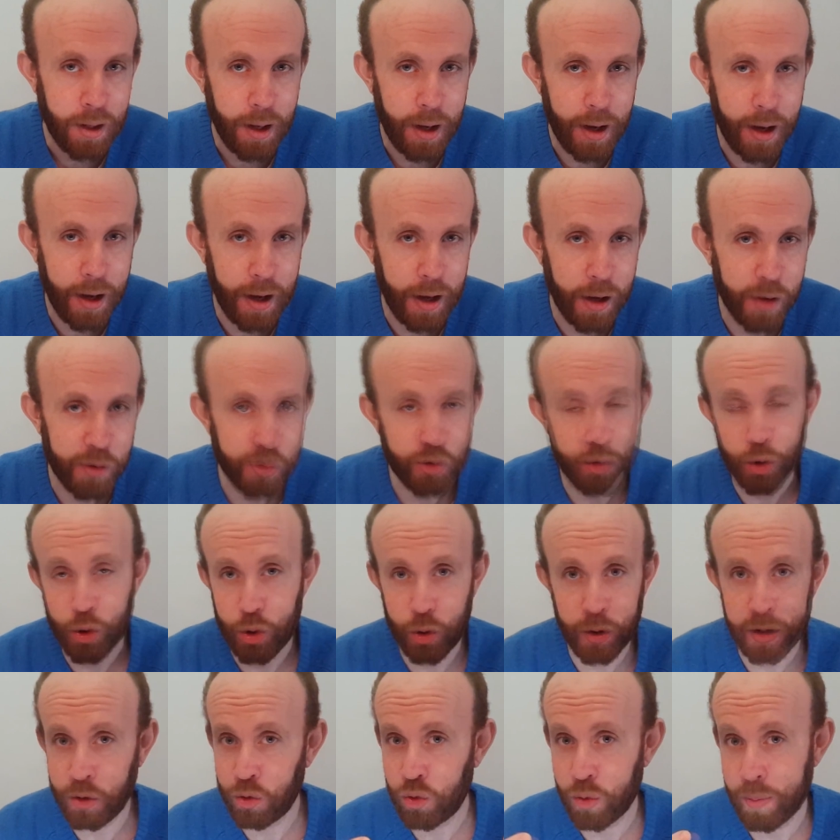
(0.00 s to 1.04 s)
So
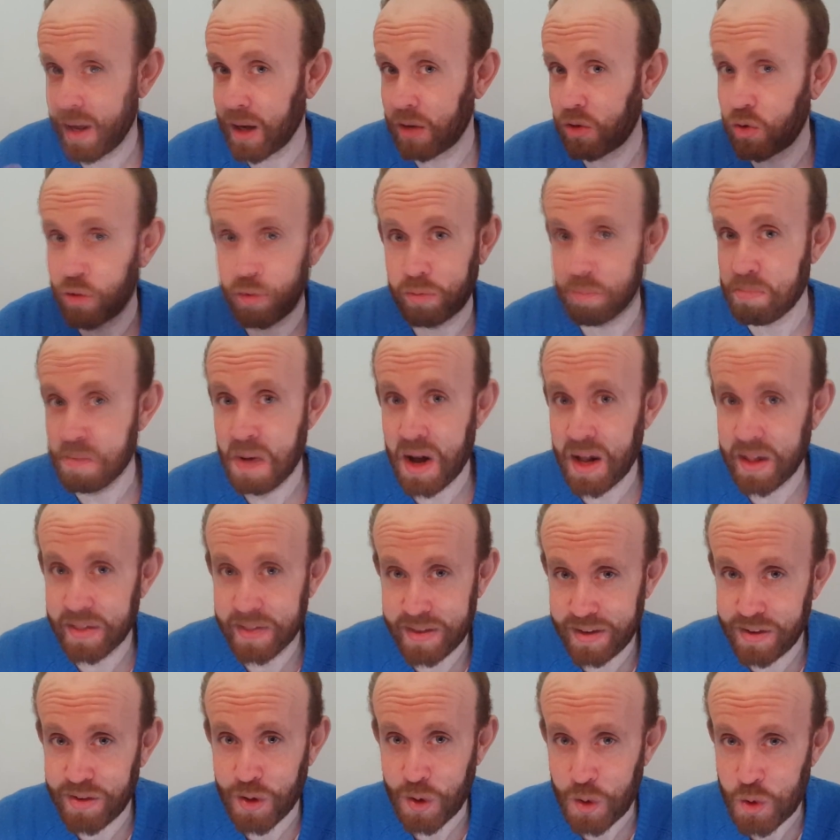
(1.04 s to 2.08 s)
you need to make
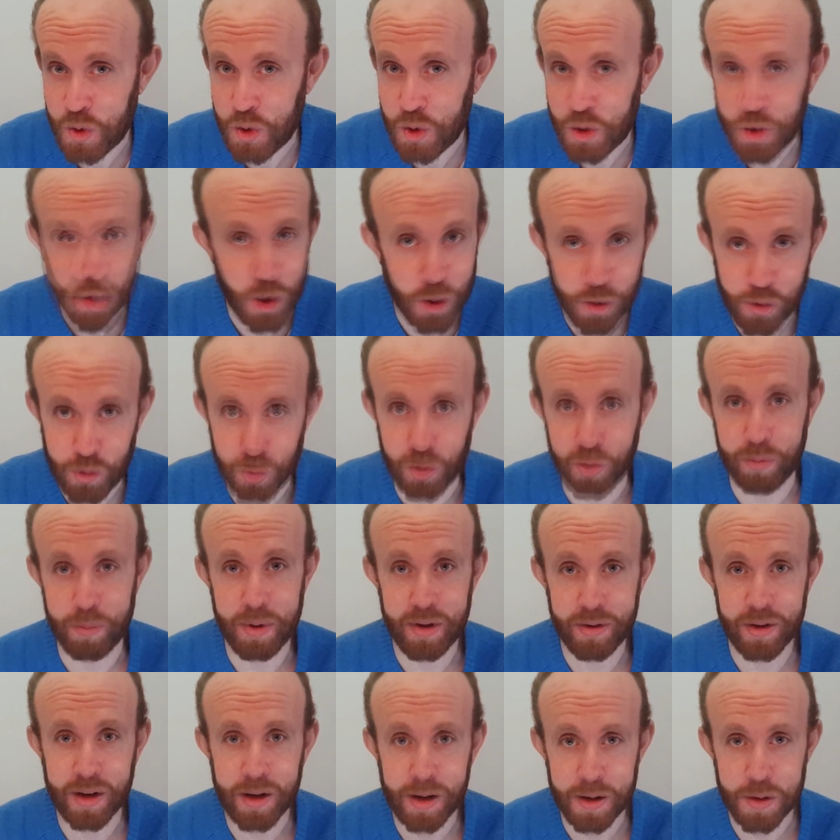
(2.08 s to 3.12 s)
smart design choices,
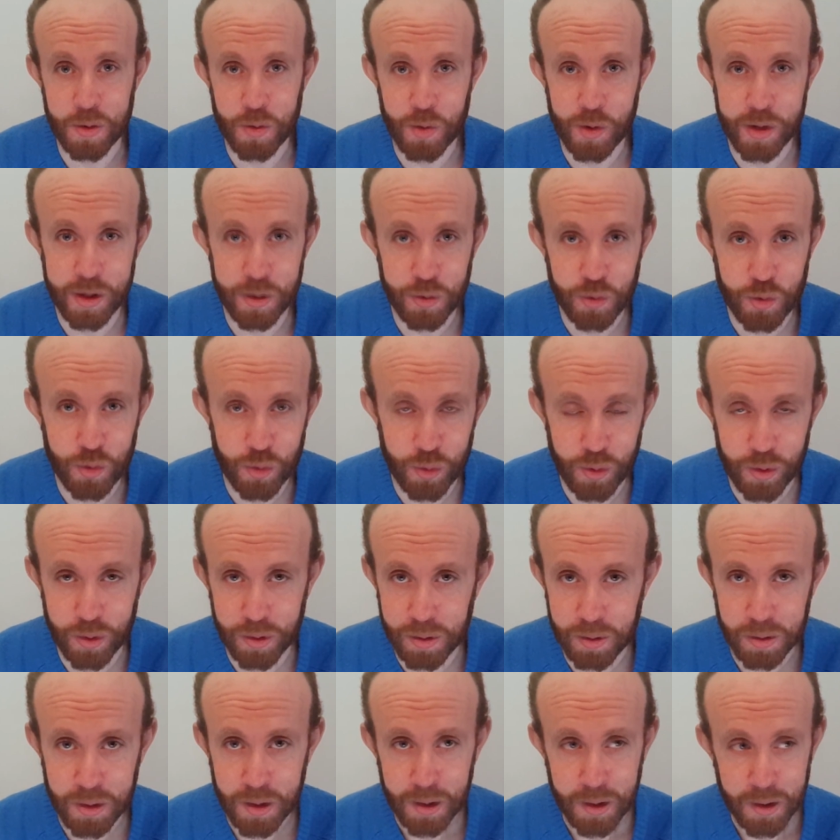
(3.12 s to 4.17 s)
basically. You need
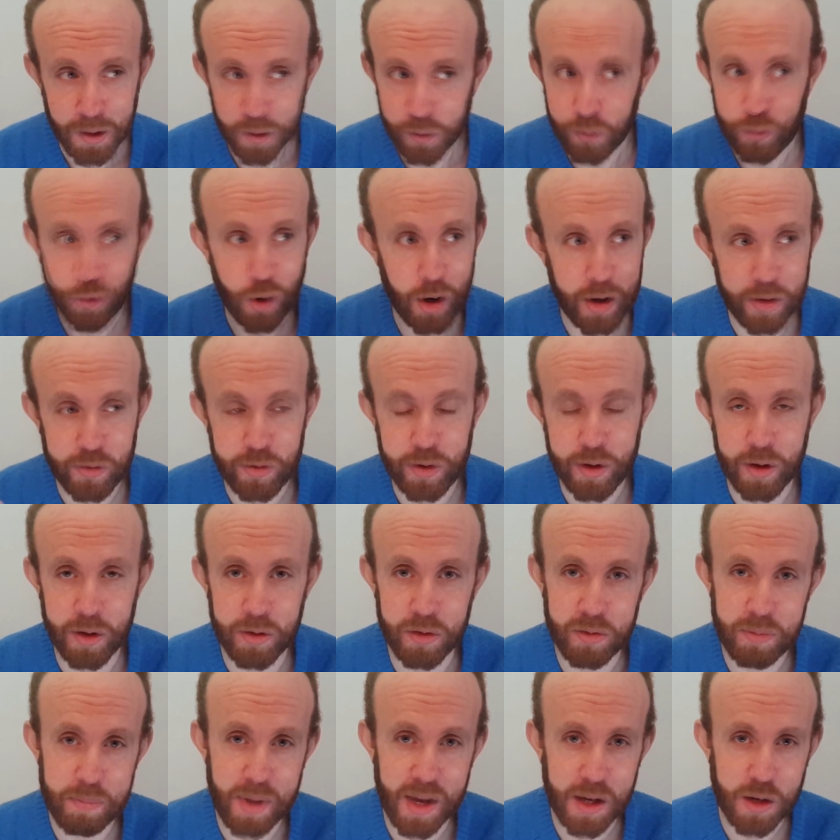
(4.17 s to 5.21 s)
to, for
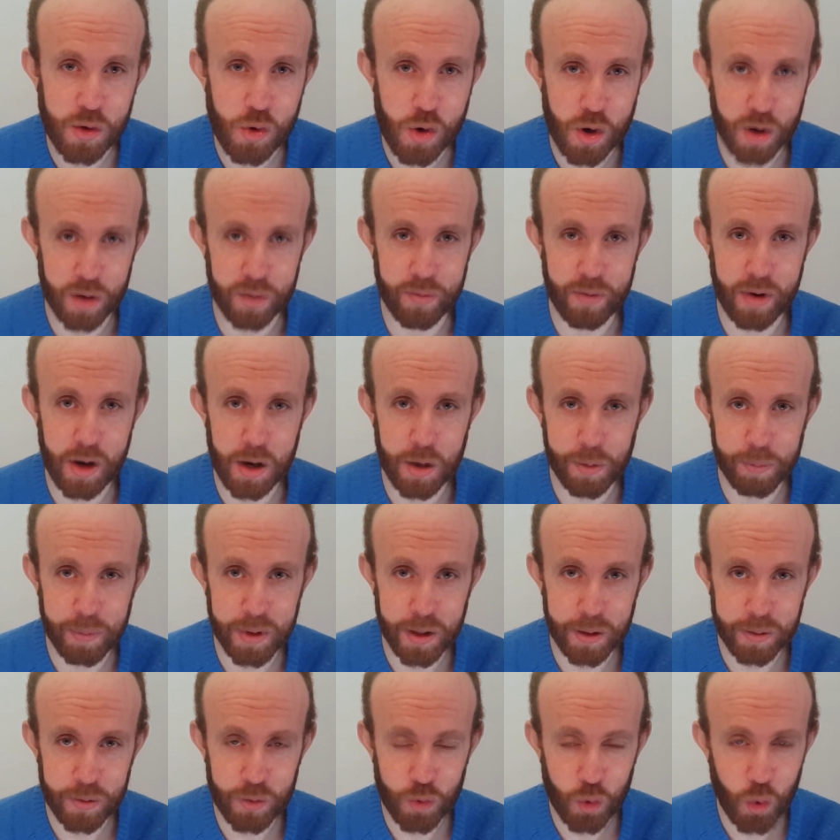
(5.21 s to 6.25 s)
instance, make your
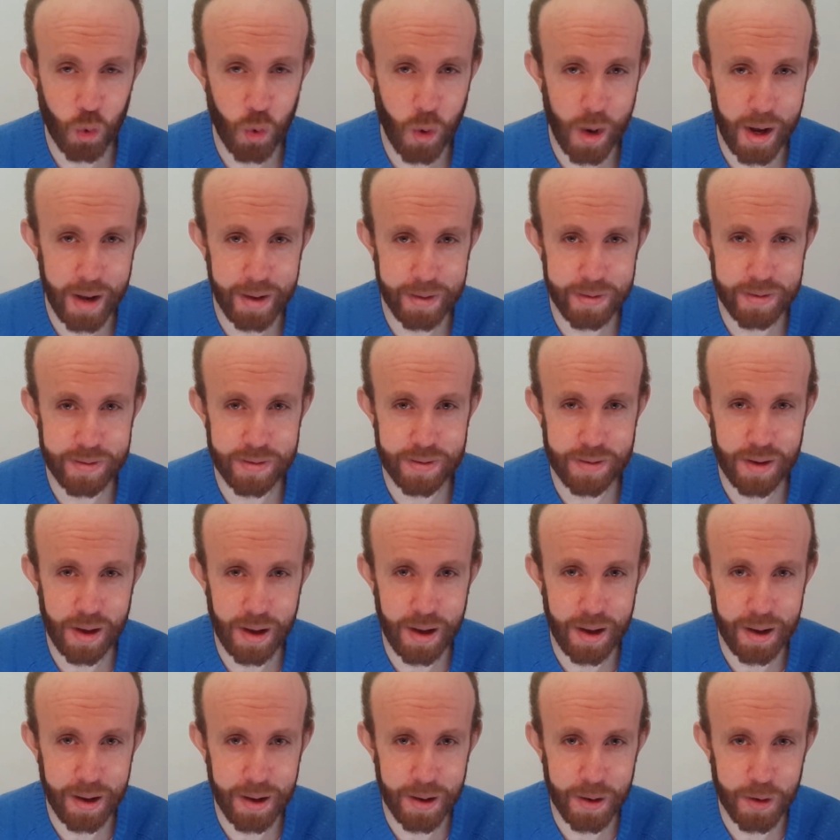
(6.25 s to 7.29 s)
environment quite
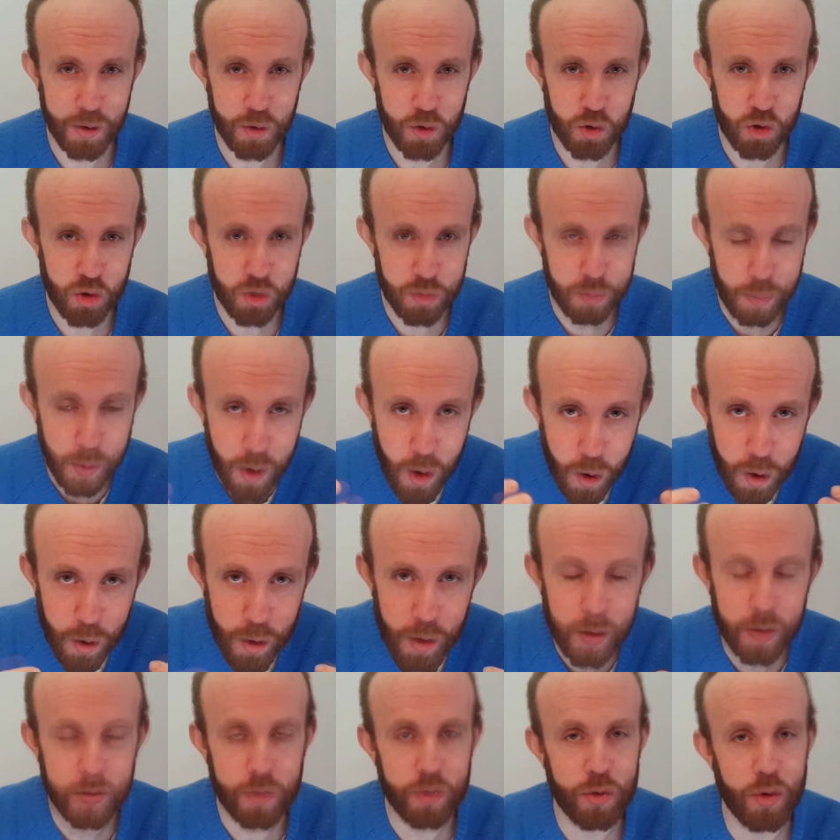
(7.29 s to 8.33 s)

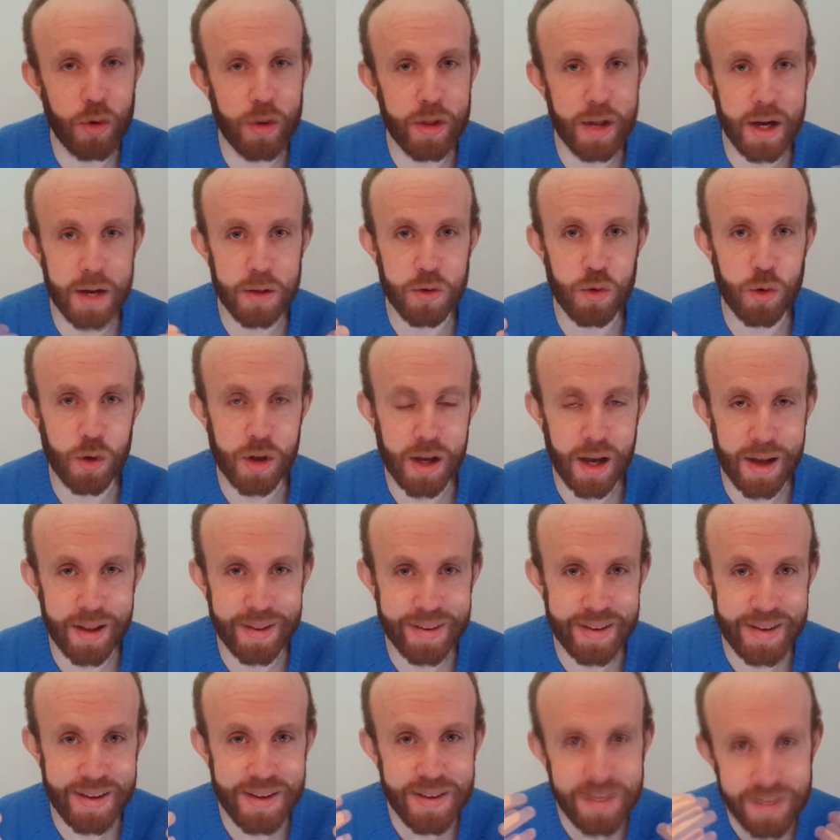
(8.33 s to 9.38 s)
small so that you
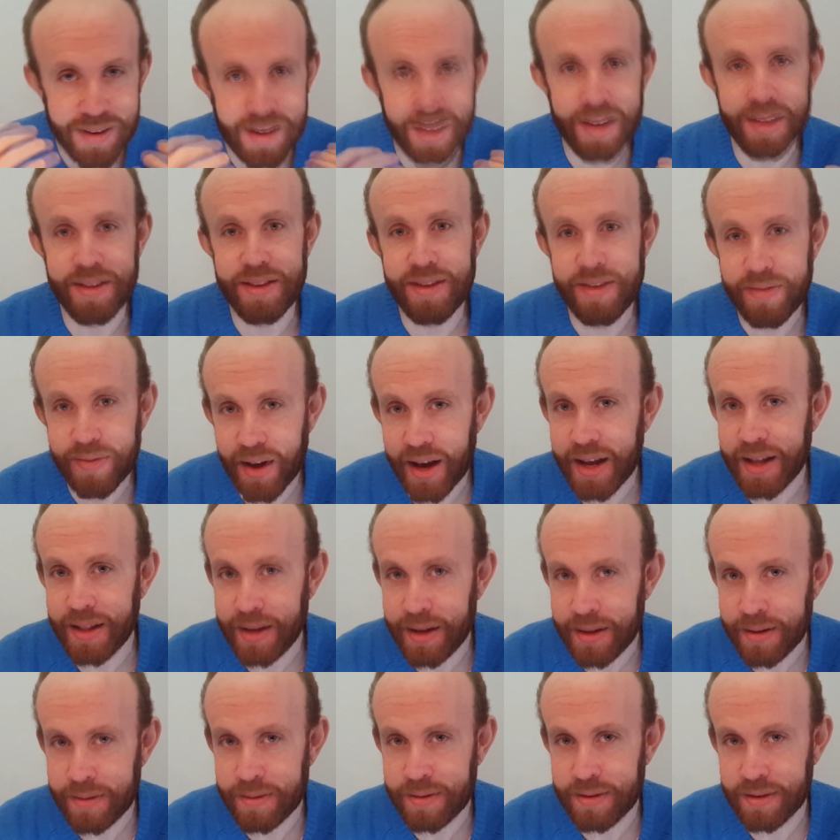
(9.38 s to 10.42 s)
can easily divide
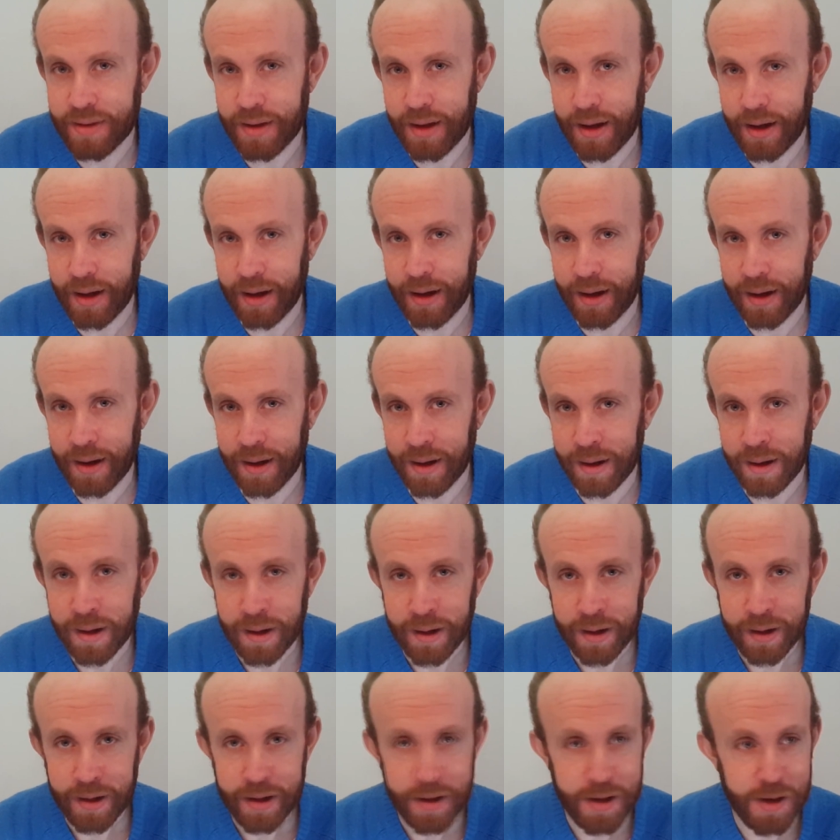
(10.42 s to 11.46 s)
it
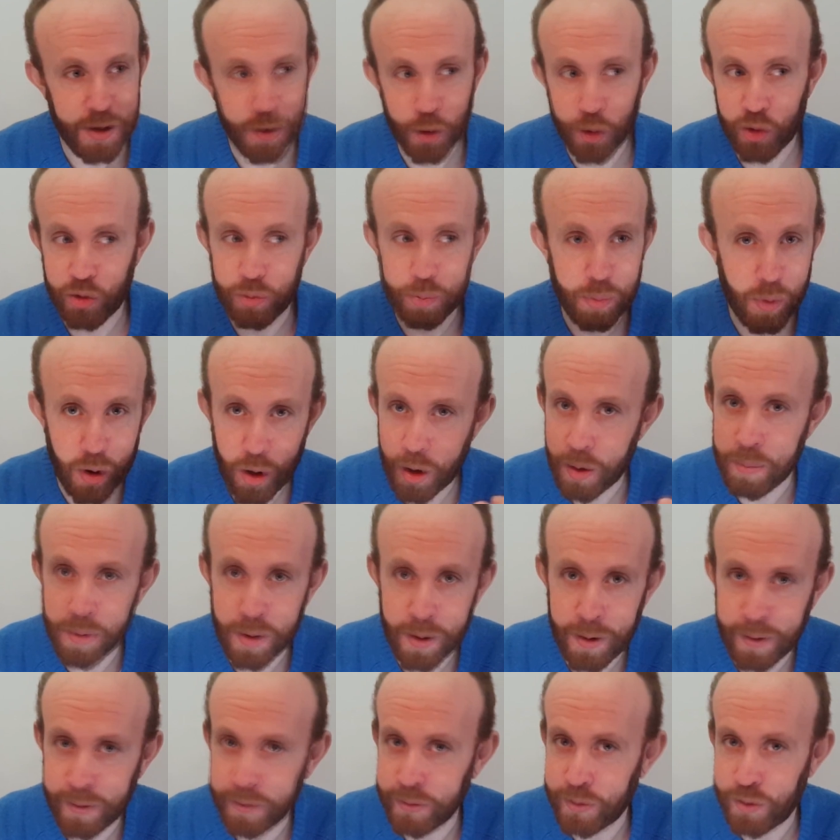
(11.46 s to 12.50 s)
in a small
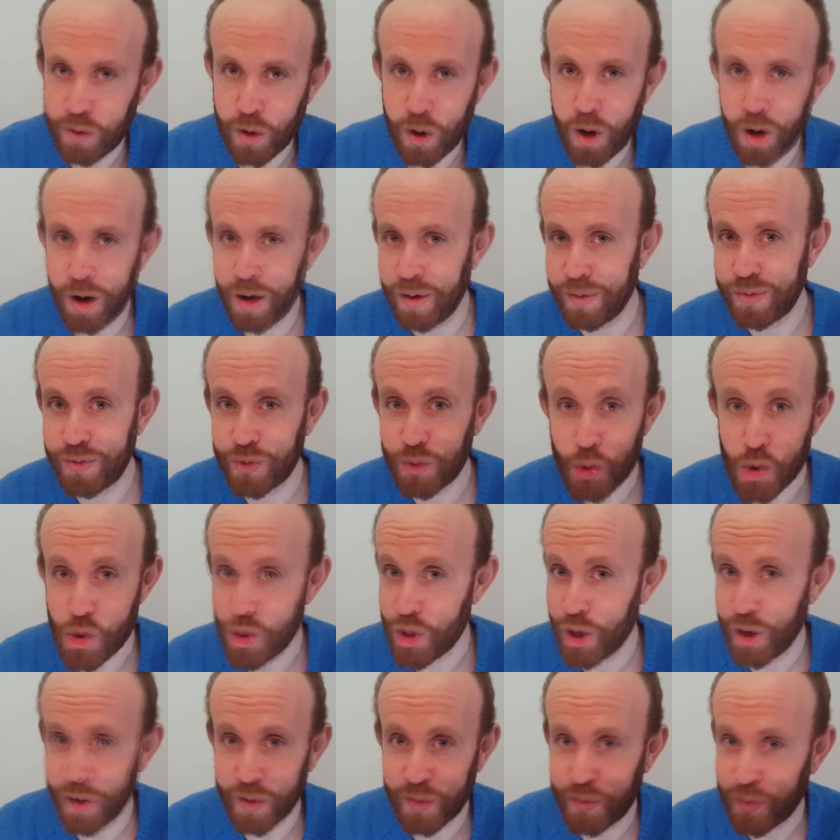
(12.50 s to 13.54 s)
amount of
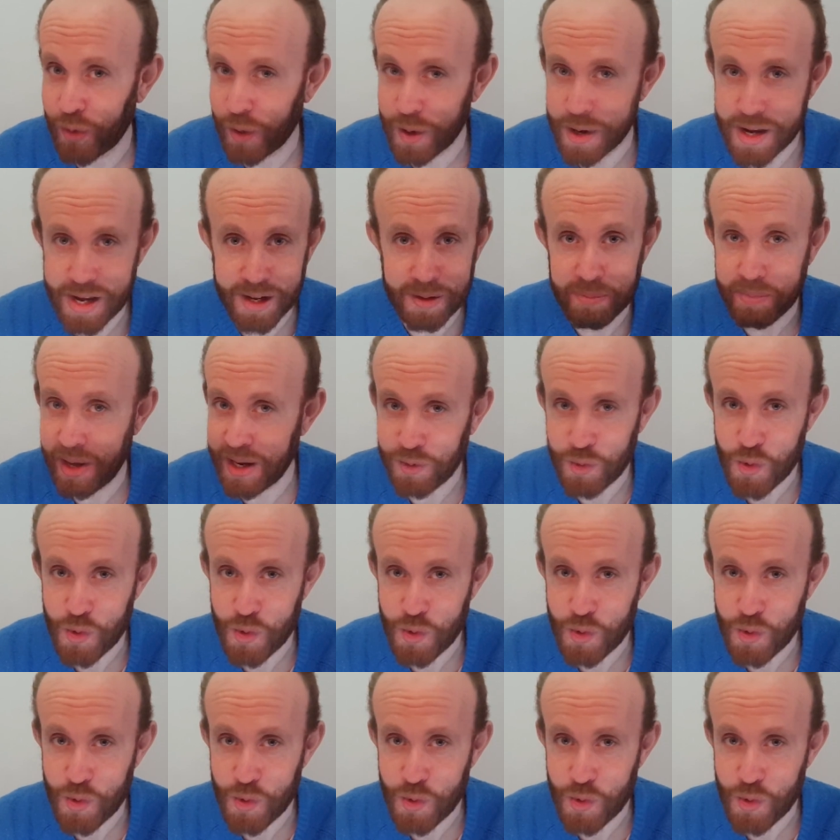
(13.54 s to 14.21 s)
2048 by